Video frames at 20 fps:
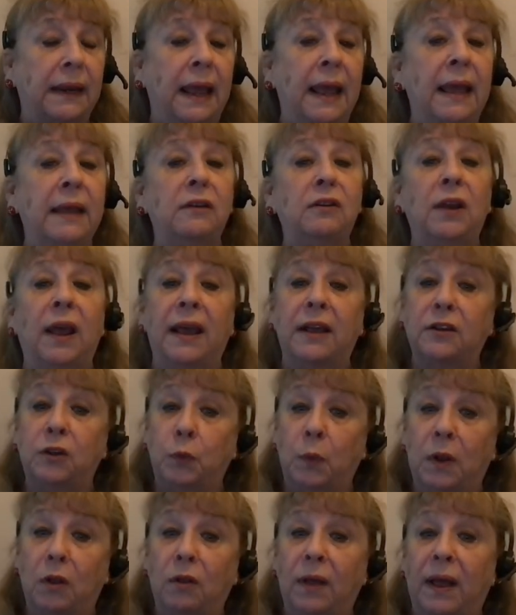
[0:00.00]
and as
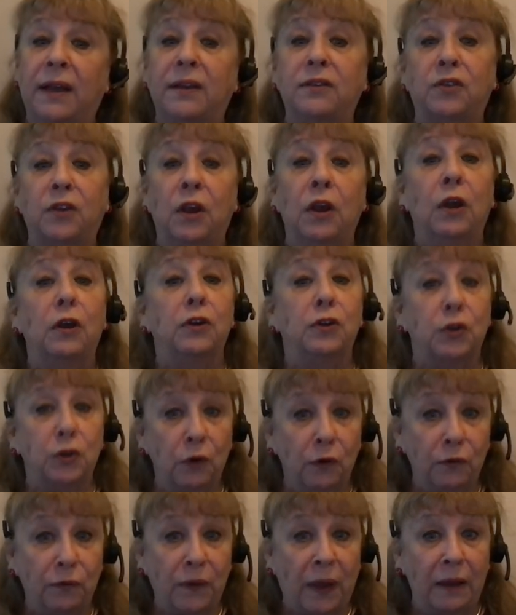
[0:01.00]
well as
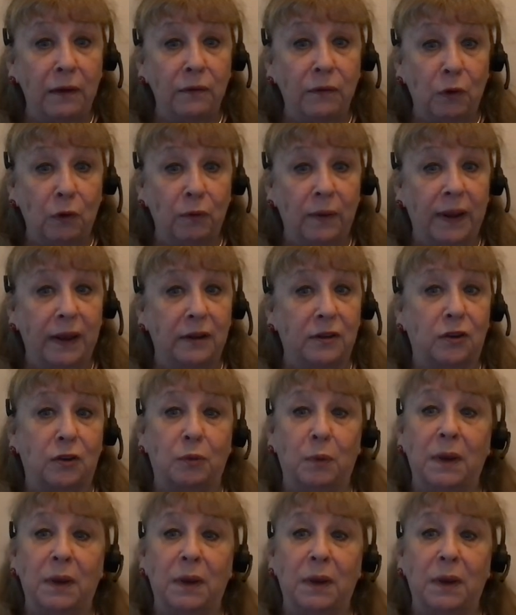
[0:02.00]
survival rates.